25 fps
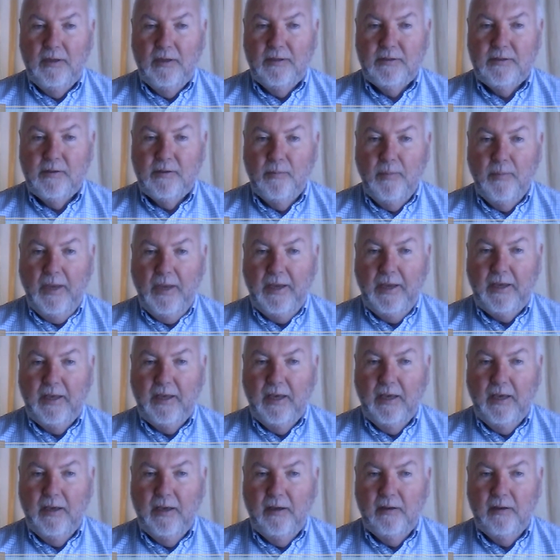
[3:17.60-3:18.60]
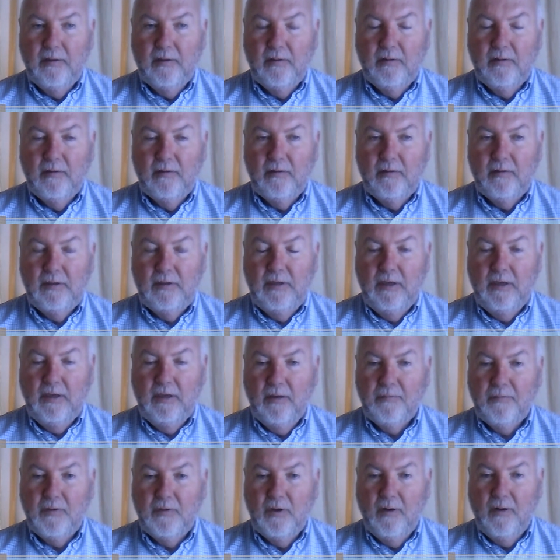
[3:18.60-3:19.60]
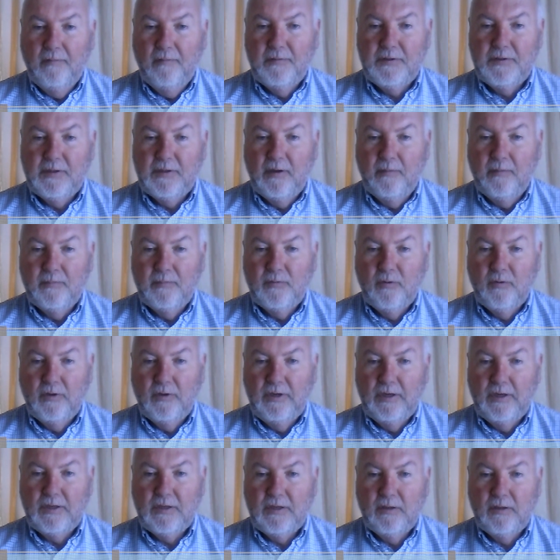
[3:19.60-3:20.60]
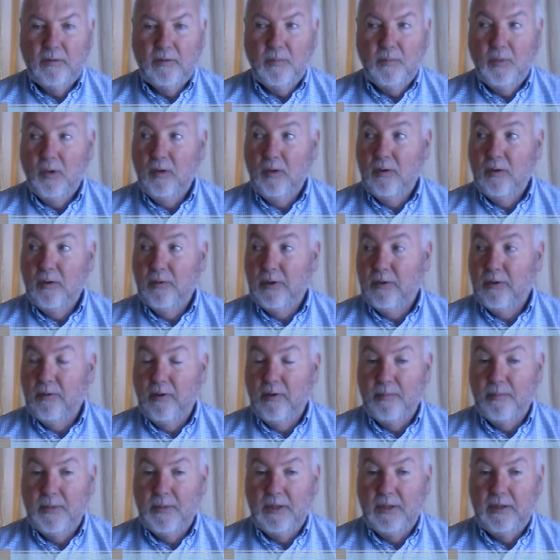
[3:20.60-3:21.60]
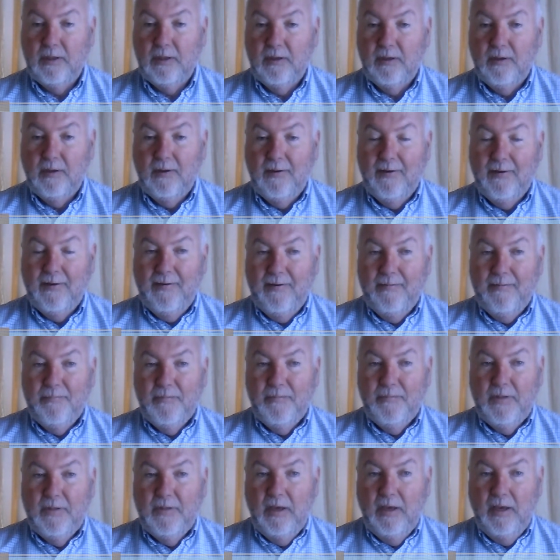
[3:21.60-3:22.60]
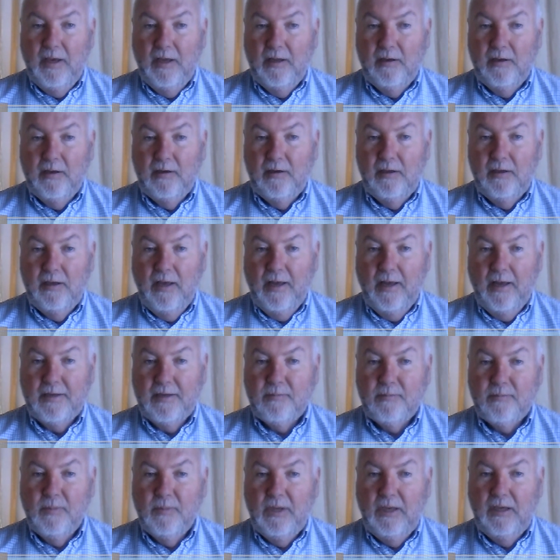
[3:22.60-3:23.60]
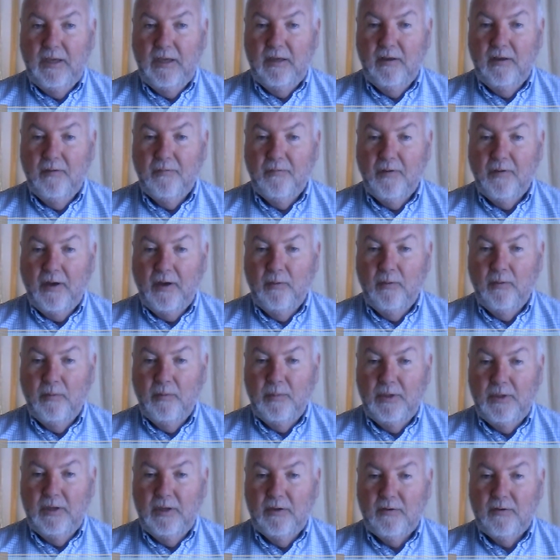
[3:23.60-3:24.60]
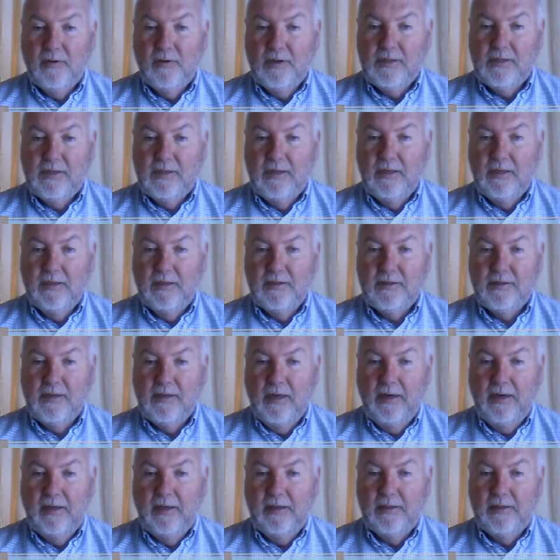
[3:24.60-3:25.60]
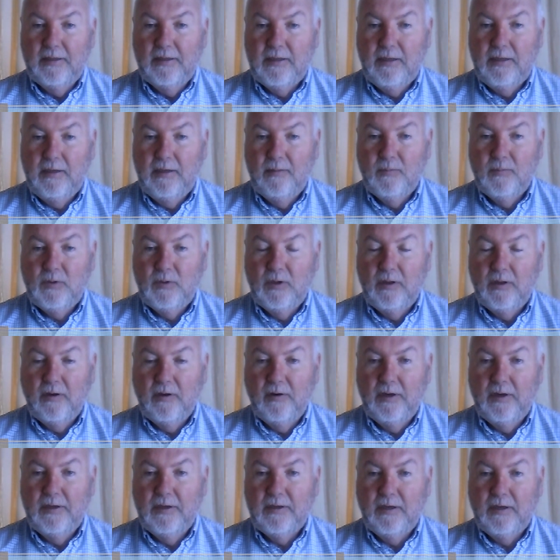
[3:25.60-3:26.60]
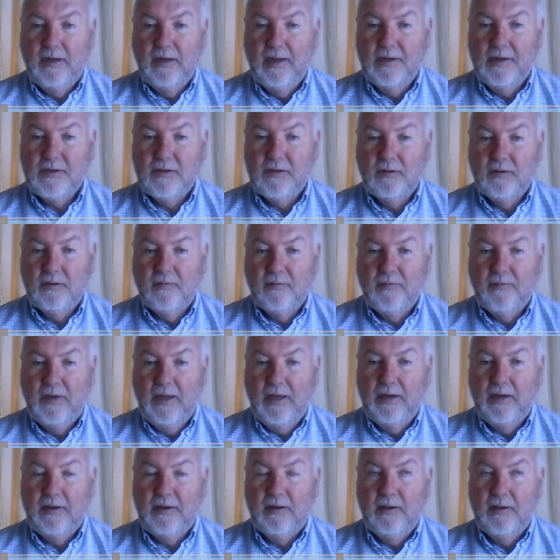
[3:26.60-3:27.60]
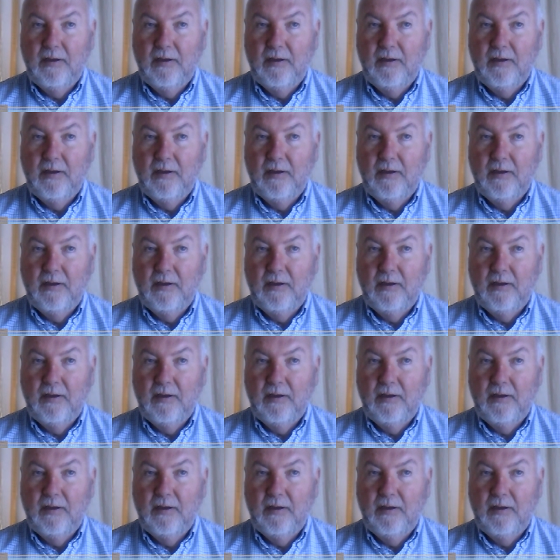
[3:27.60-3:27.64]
to make a gift of some traditional polo equipment. And he asked me if I would be interested in sending a team to their international event.